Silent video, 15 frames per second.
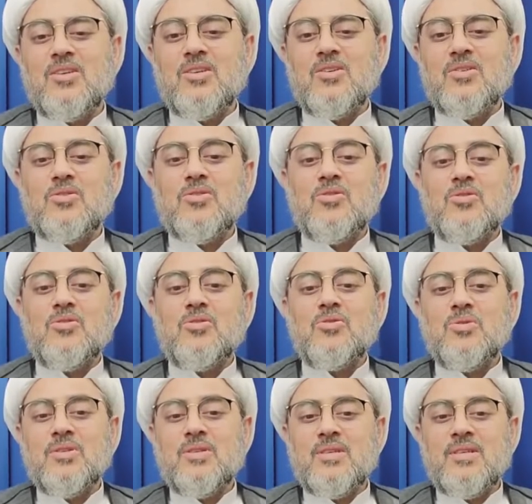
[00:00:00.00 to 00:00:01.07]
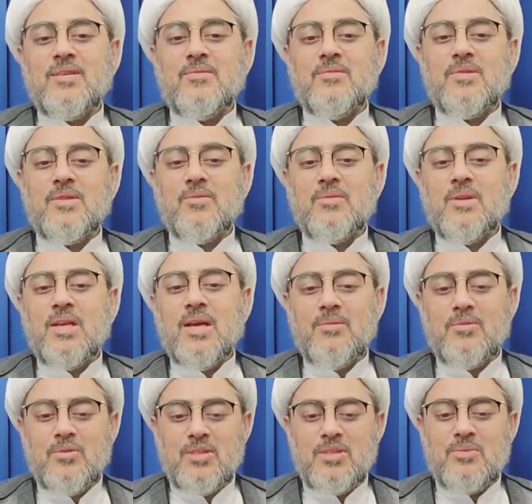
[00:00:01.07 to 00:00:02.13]
So we'll
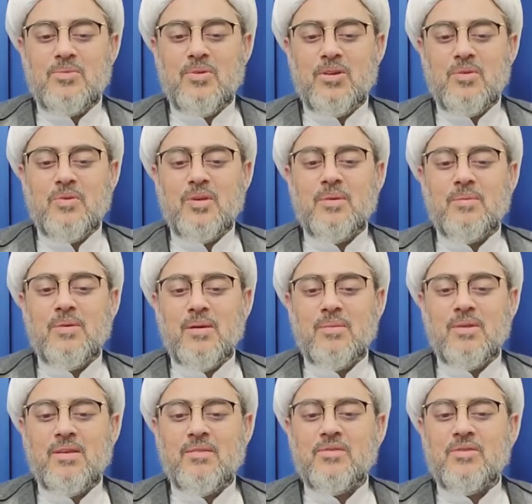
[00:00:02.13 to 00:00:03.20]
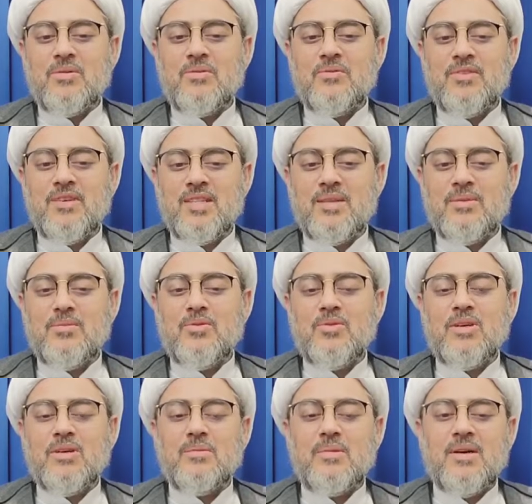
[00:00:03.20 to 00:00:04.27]
come to this point where Imam gives furthermore
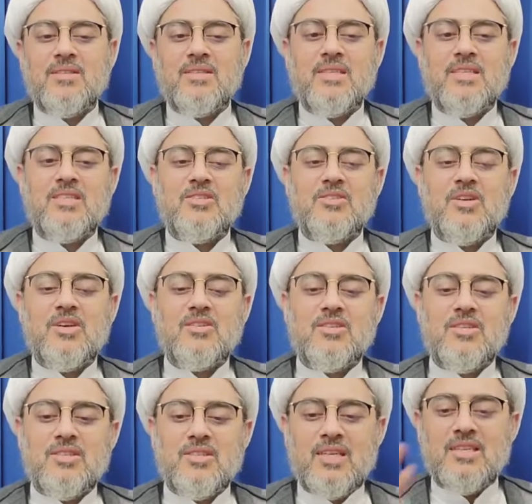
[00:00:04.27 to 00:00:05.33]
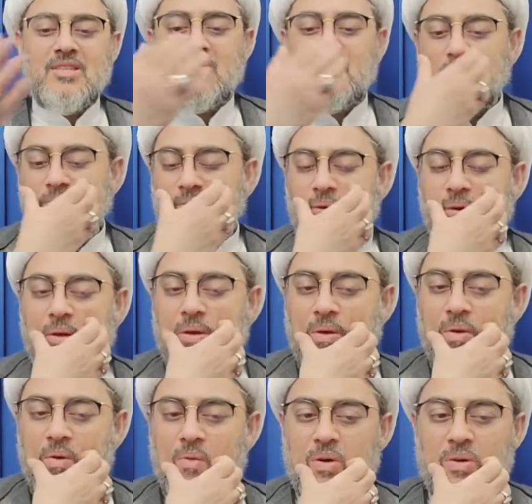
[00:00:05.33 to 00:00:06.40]
commands and instructions as to
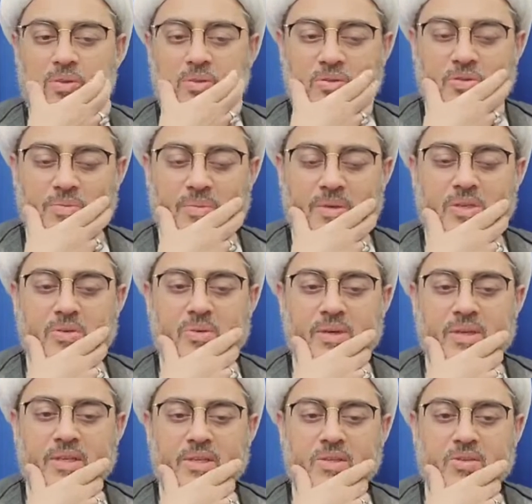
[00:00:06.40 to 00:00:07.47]
what you should be doing.